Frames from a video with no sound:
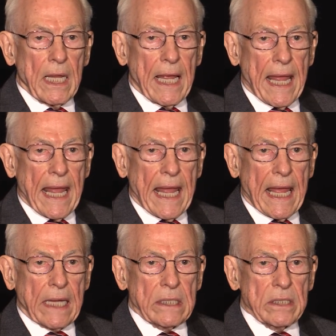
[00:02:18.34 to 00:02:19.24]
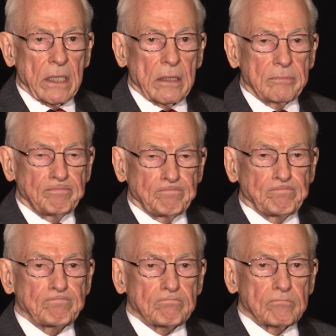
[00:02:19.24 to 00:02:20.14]
And
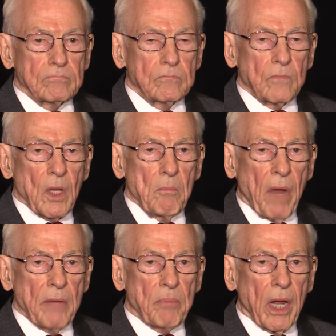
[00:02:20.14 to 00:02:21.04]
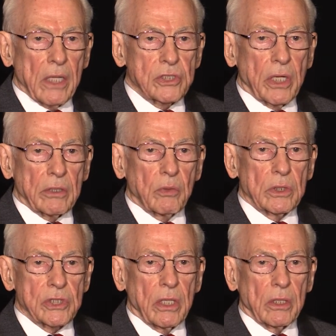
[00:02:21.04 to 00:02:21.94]
my project
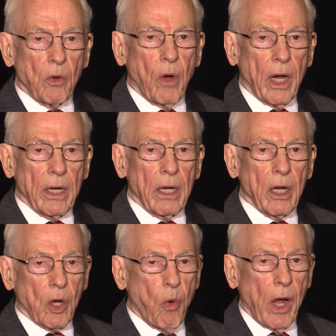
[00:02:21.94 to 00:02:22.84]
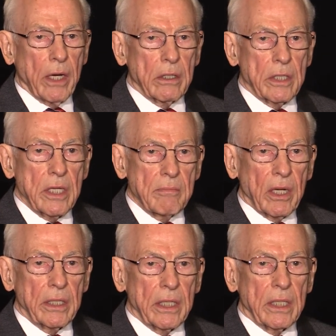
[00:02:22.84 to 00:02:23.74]
was on acquired
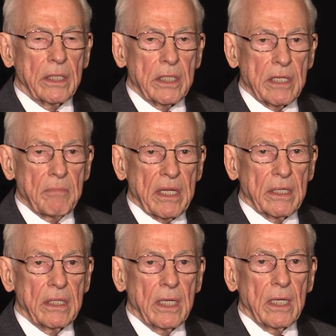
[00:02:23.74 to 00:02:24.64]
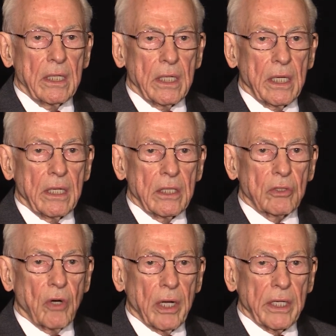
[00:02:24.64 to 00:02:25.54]
hemolytic anemia in
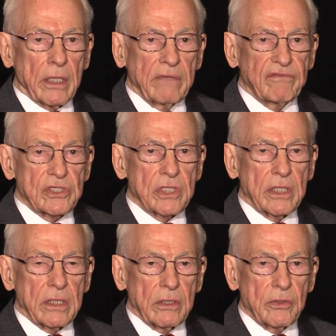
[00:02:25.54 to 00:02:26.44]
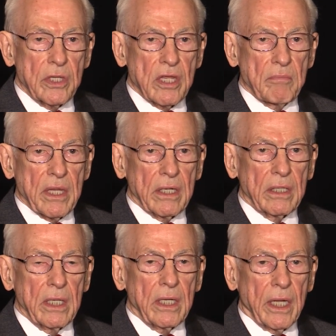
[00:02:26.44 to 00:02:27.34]
chronic lymphocytic leukemia
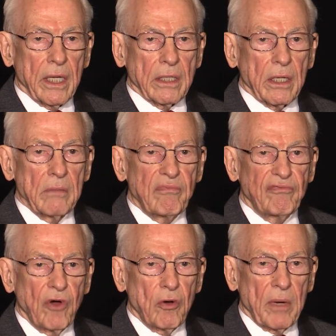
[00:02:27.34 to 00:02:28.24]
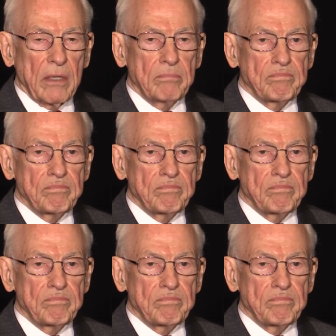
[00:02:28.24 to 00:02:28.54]
and lymphoma.